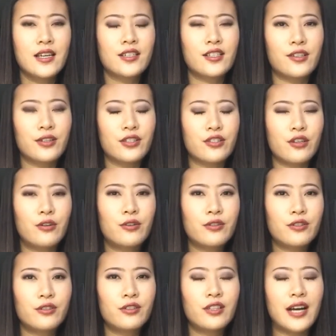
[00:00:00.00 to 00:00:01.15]
So in
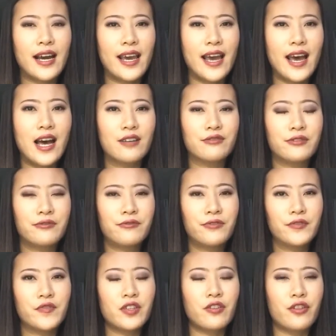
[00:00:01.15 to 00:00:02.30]
total, I have
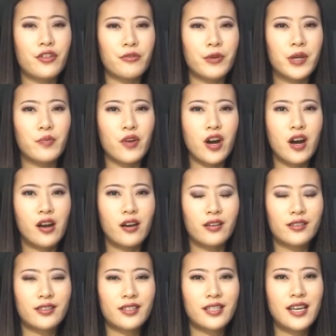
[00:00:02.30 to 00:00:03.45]
fifty-three
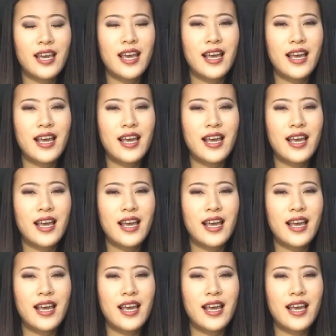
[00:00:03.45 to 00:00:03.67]
products.